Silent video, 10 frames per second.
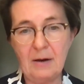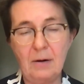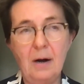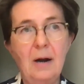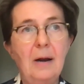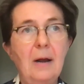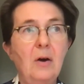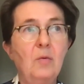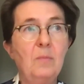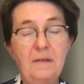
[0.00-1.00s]
So the
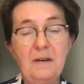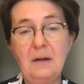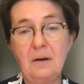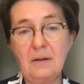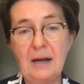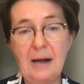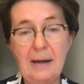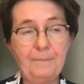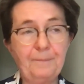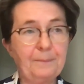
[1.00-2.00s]
civil militia
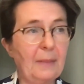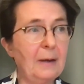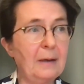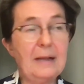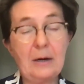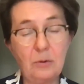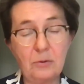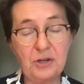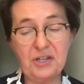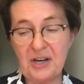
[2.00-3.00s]
was more
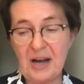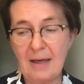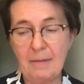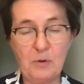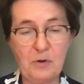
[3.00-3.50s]
convenient.